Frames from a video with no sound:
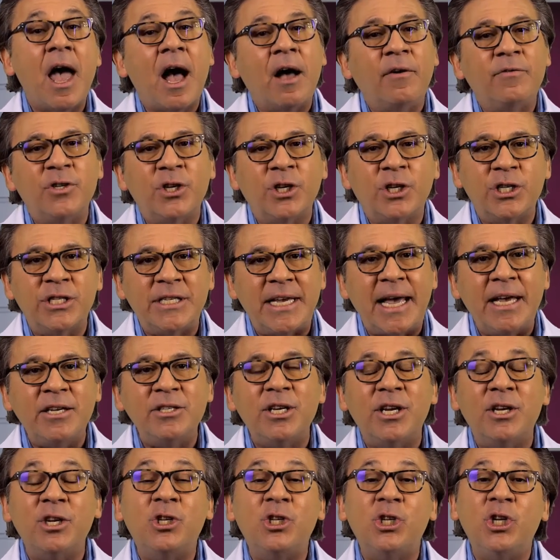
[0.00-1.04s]
of
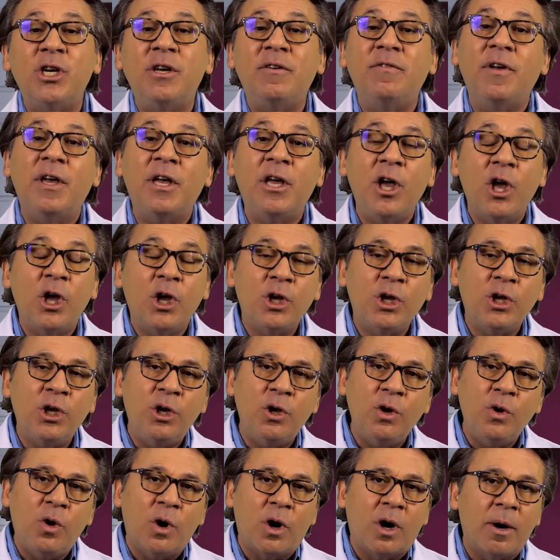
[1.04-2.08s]
success in achieving
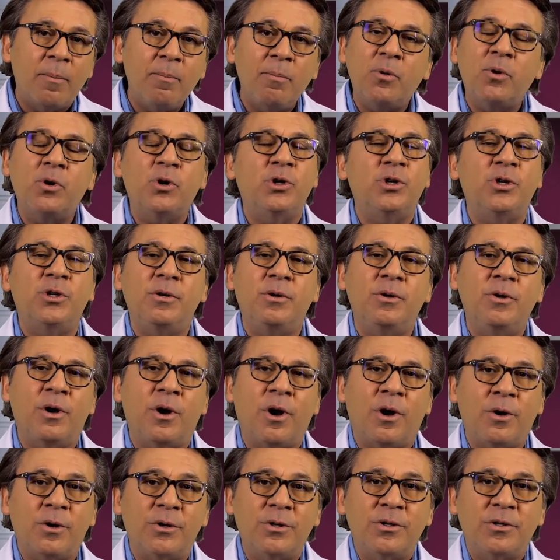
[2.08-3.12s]
your personal
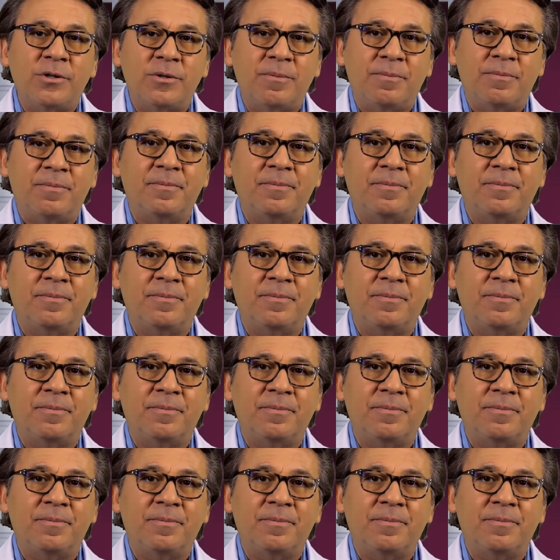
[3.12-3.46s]
goals.